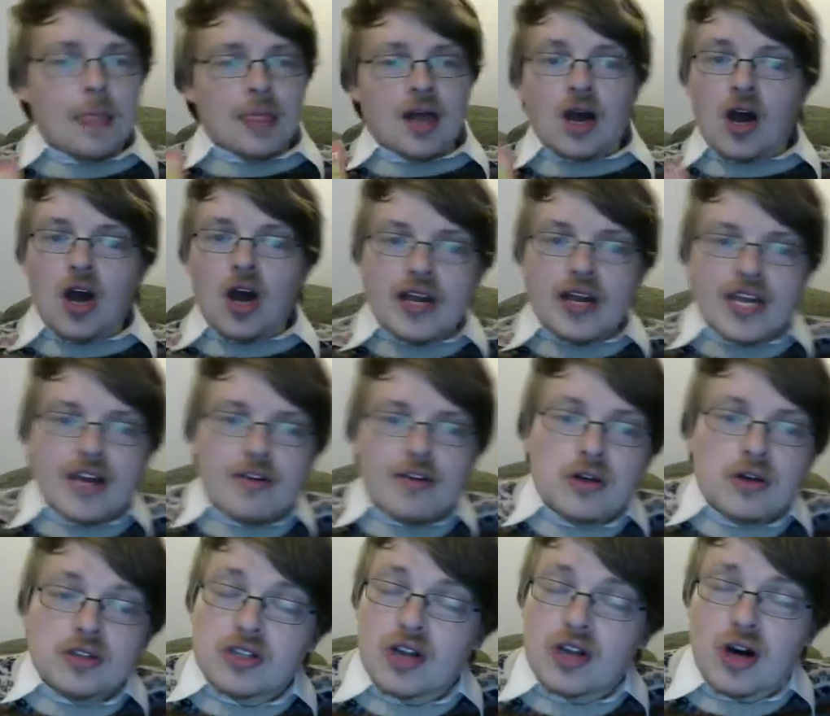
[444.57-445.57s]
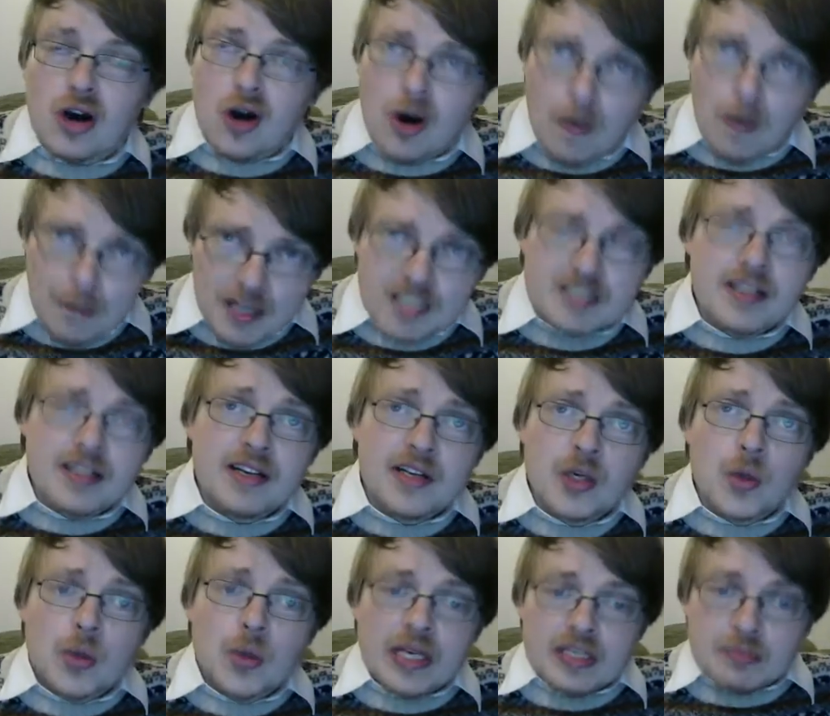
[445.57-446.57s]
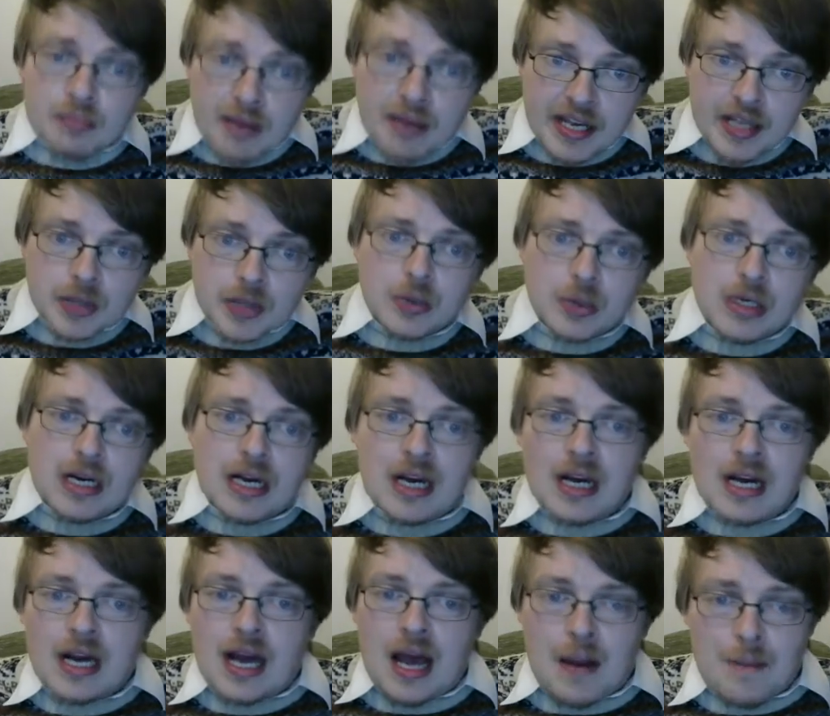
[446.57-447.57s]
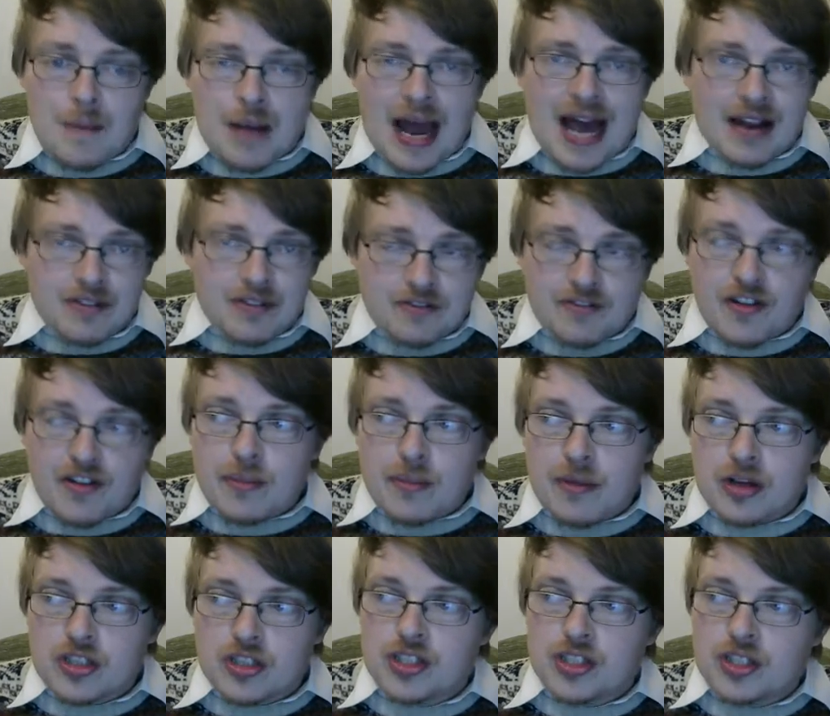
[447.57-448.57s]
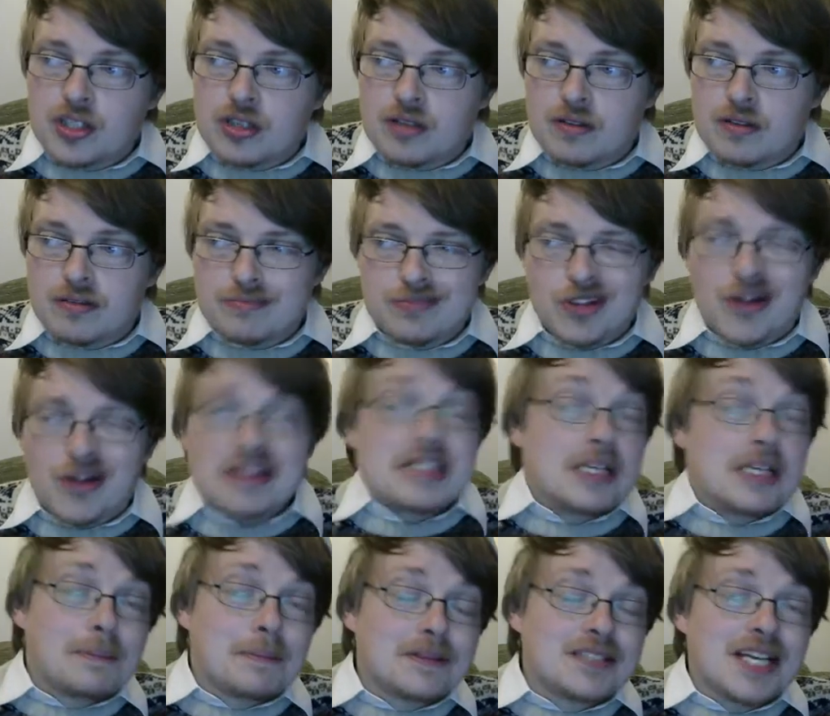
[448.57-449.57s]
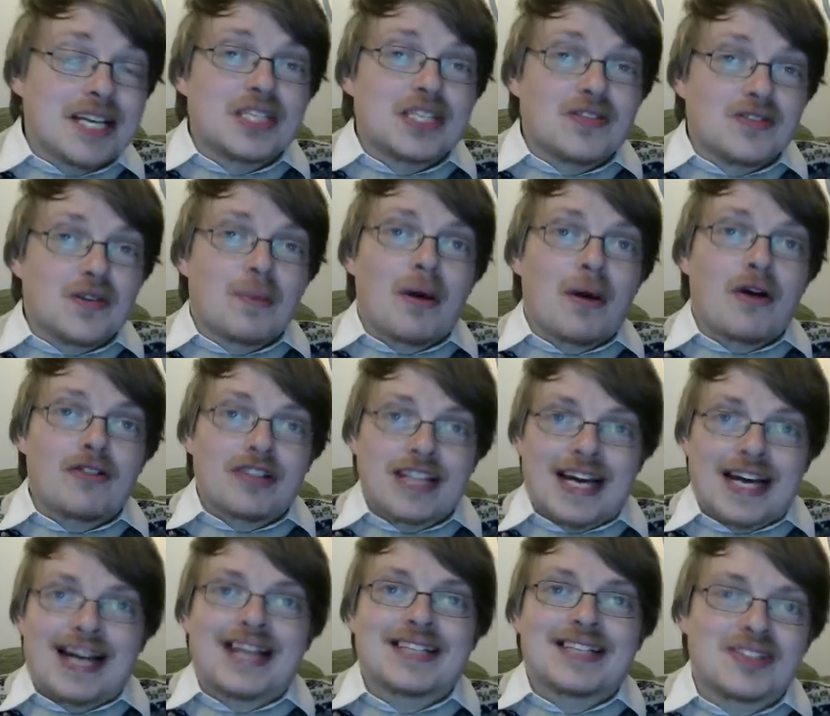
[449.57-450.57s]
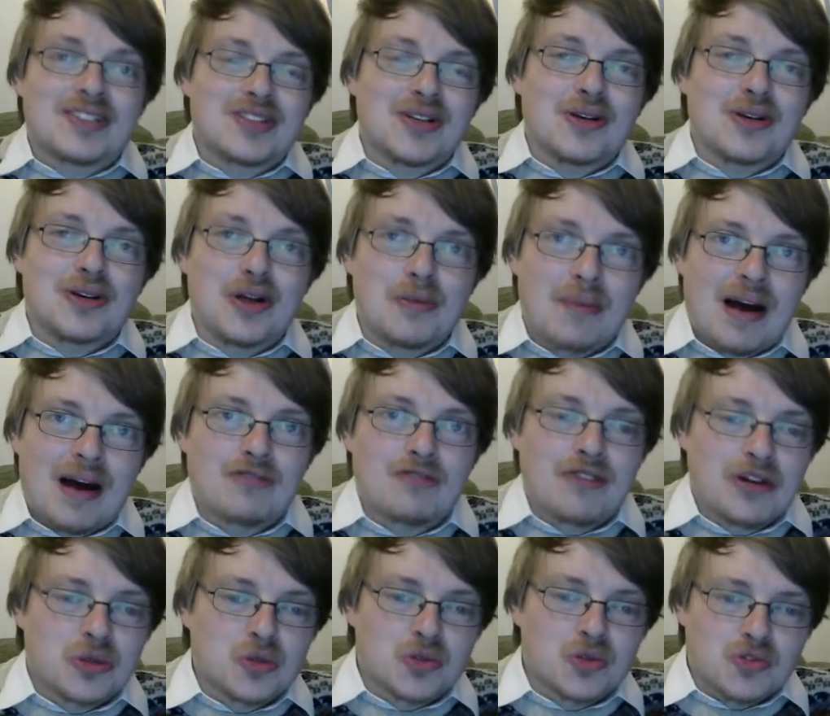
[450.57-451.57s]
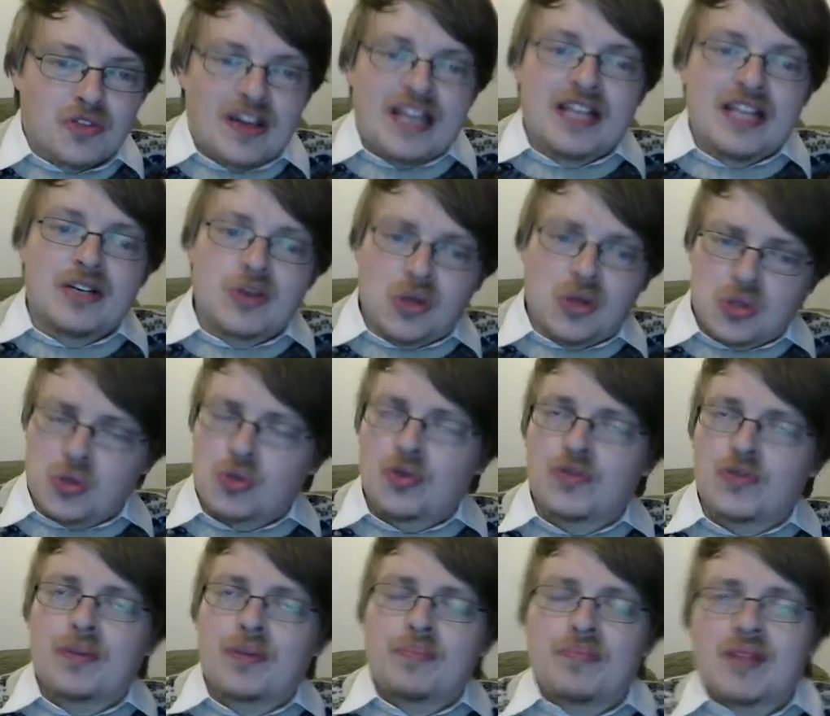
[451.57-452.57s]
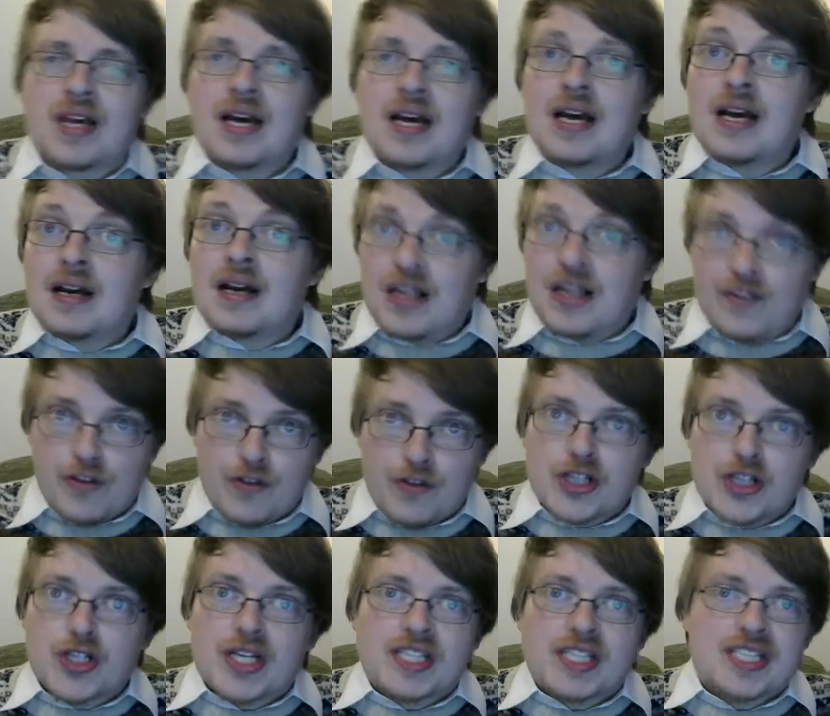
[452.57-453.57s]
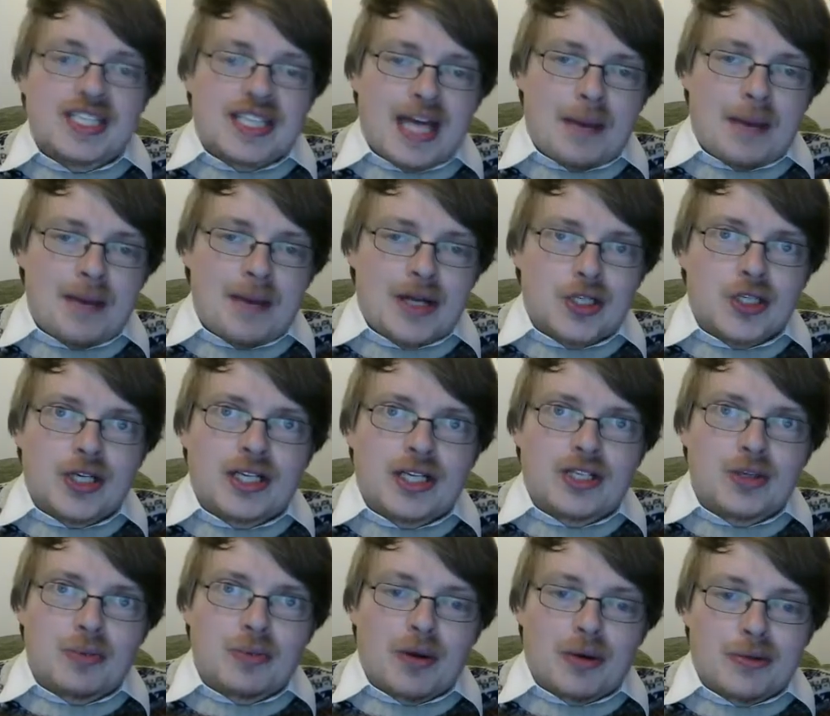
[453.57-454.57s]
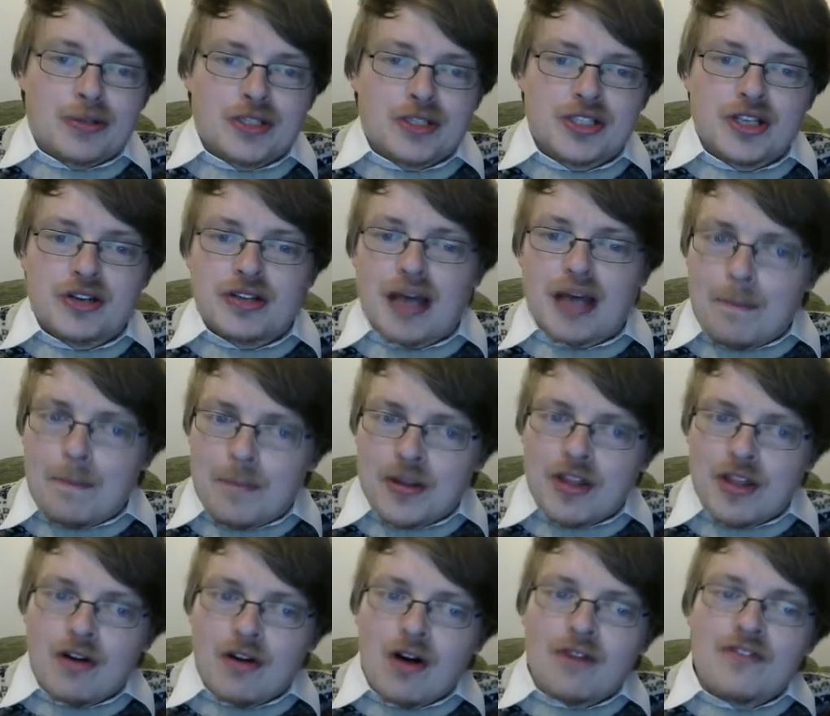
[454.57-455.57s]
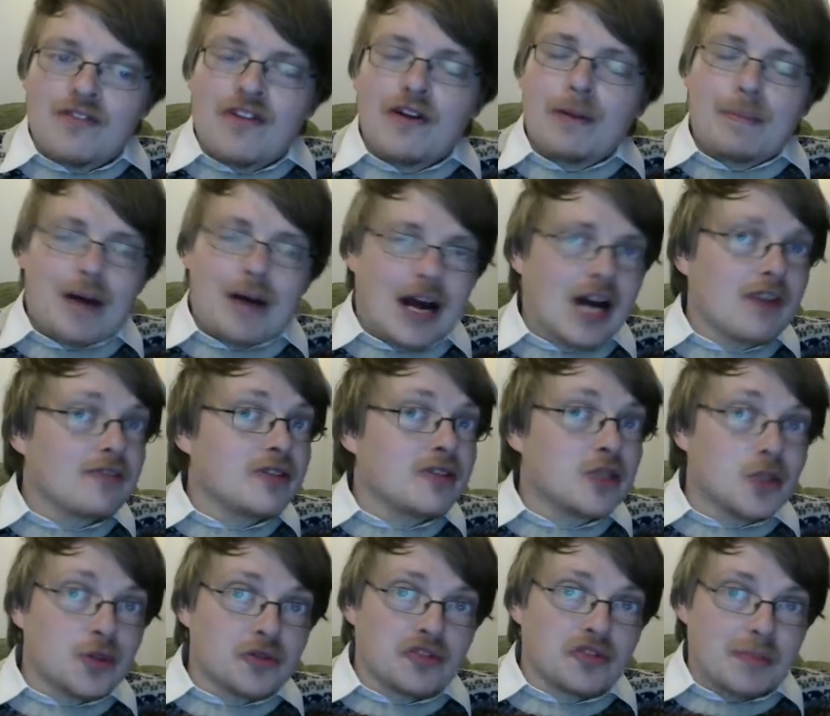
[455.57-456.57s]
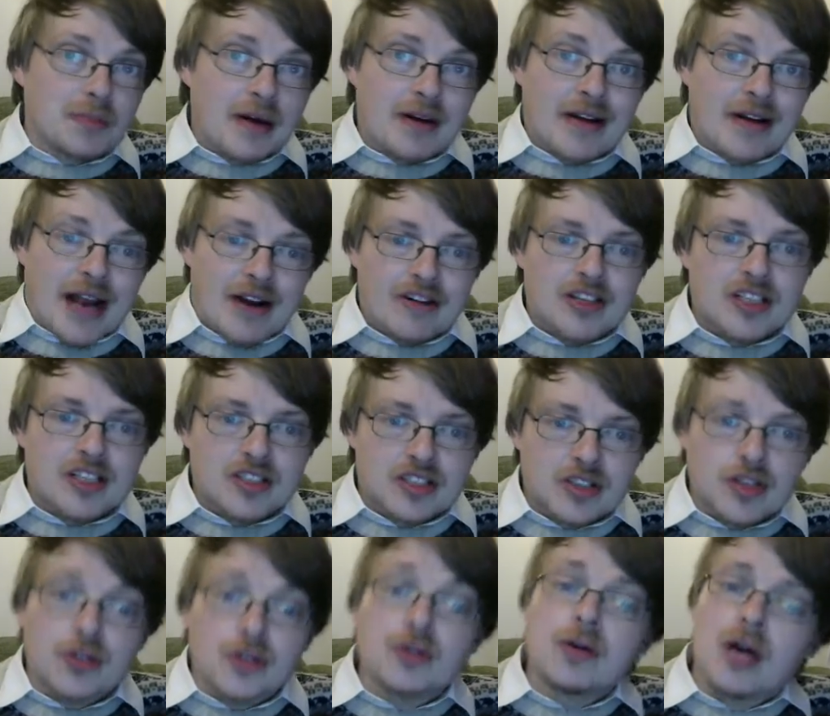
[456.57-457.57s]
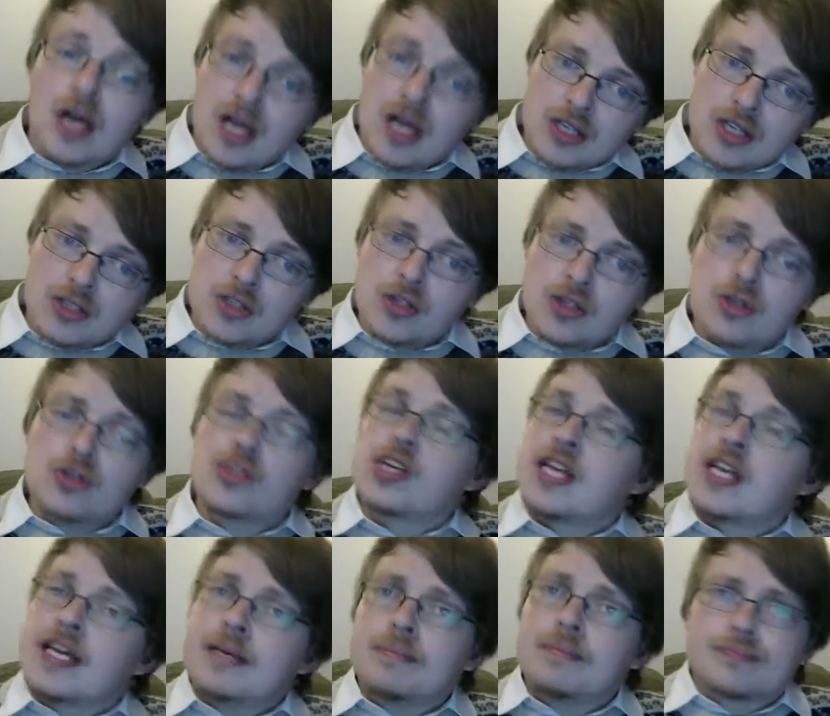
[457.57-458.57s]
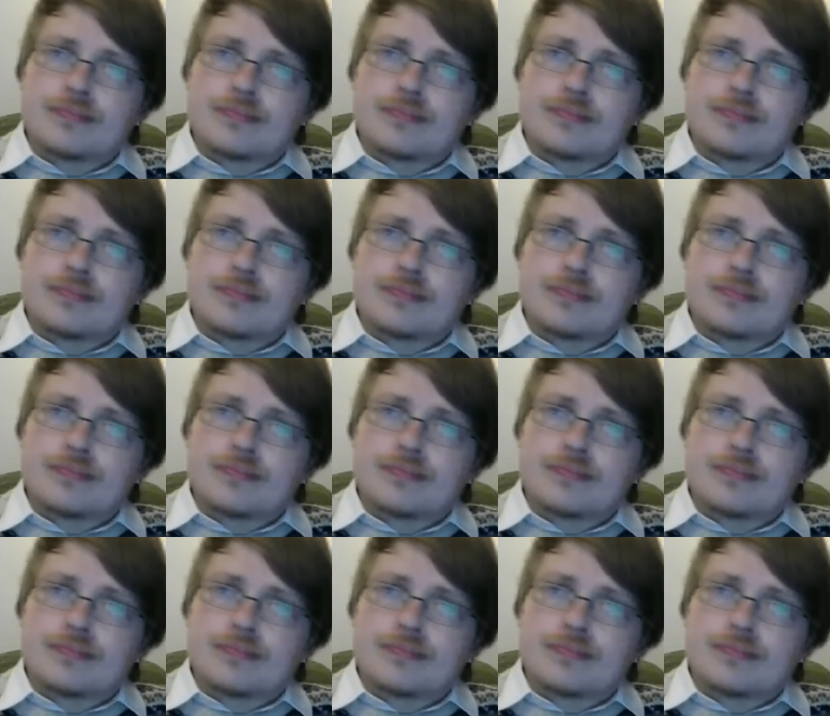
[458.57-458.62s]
Her heroes are basically always male, and very much 90% of them are in the Han Solo Mal Reynolds vein, not all of them. If you're interested in that metric, you might want to know that. But there are very powerfully drawn female characters too, usually